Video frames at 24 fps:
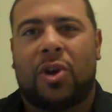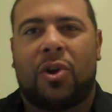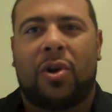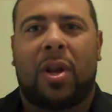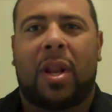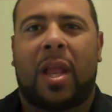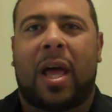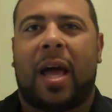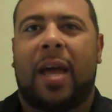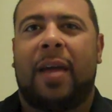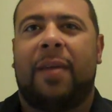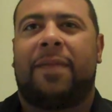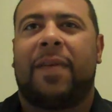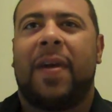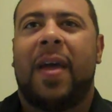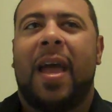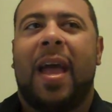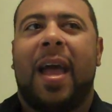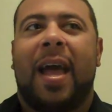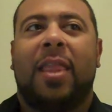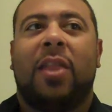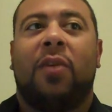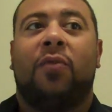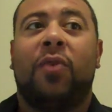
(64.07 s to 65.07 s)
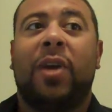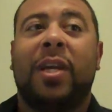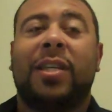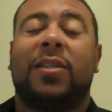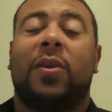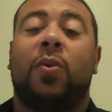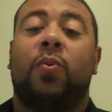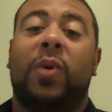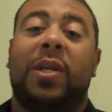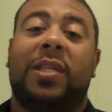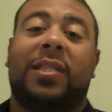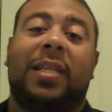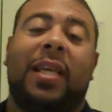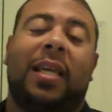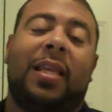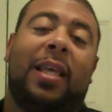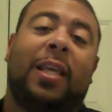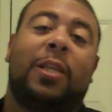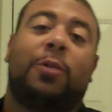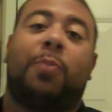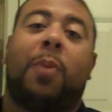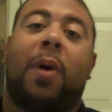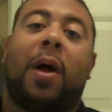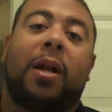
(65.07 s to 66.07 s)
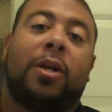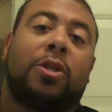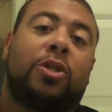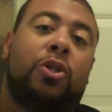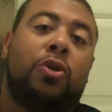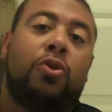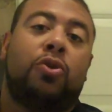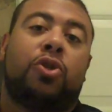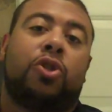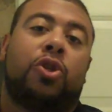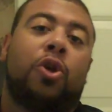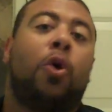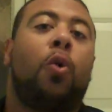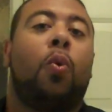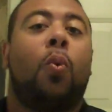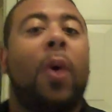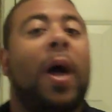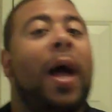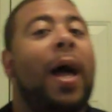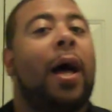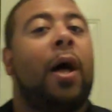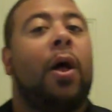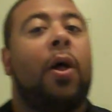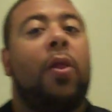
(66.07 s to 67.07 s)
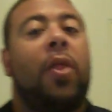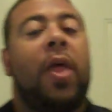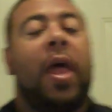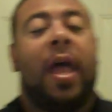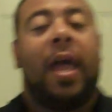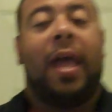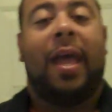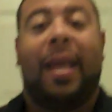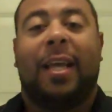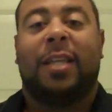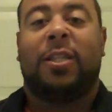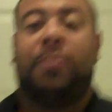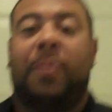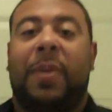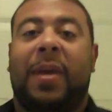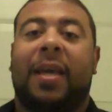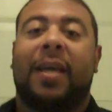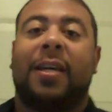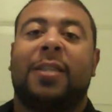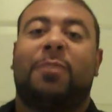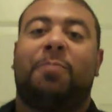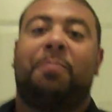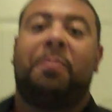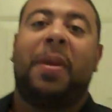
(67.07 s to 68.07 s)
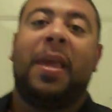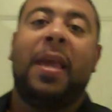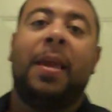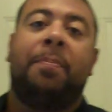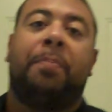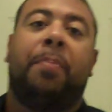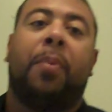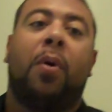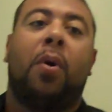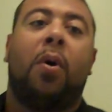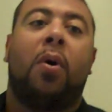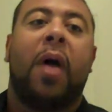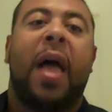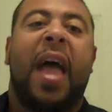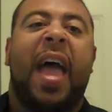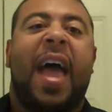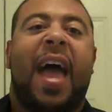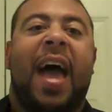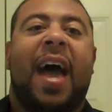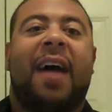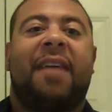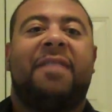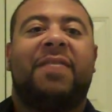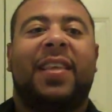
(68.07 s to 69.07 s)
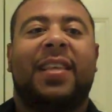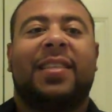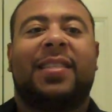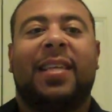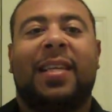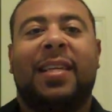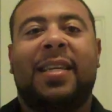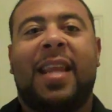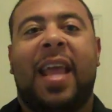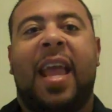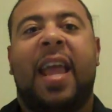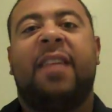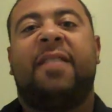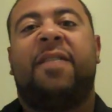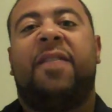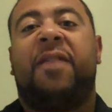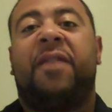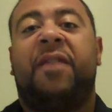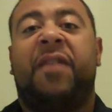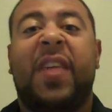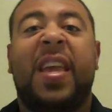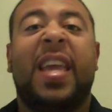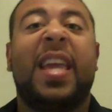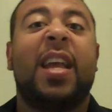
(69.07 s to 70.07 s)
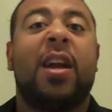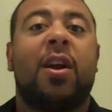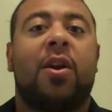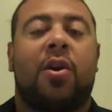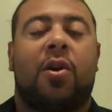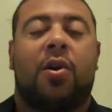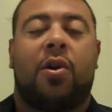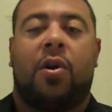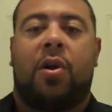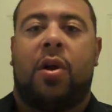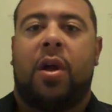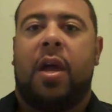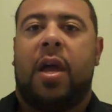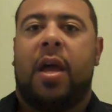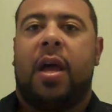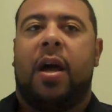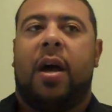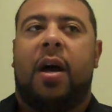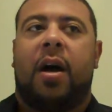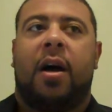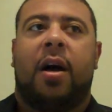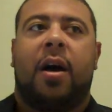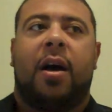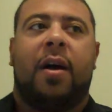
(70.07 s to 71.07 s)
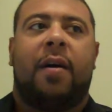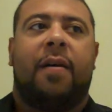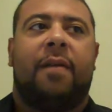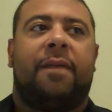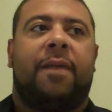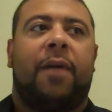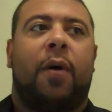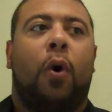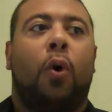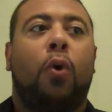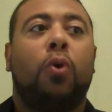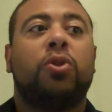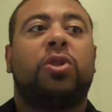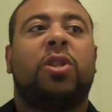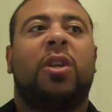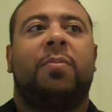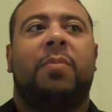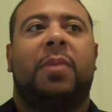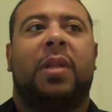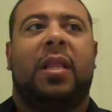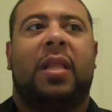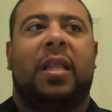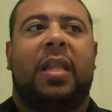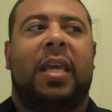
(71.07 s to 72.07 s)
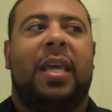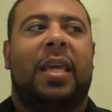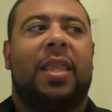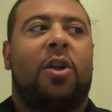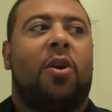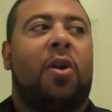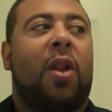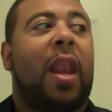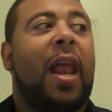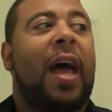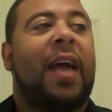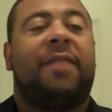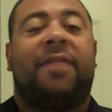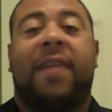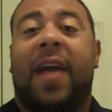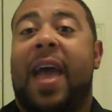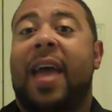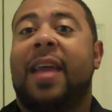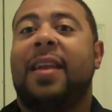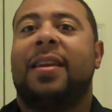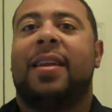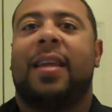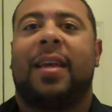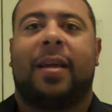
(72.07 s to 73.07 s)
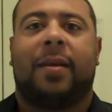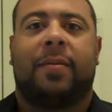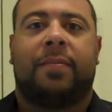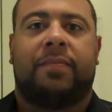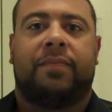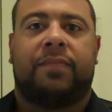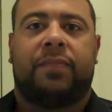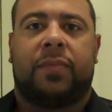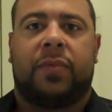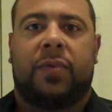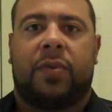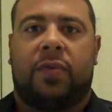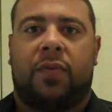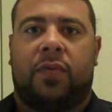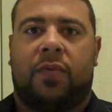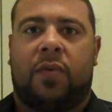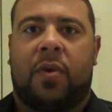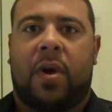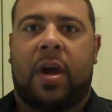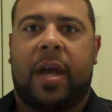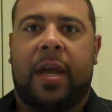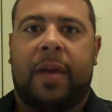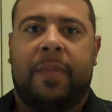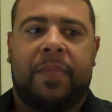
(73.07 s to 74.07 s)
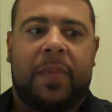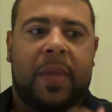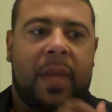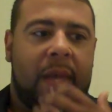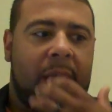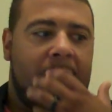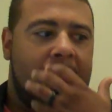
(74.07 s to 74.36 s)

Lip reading: to your life. And the reason we see these products do so well is because people have this innate fear of ultimately their life ending, right?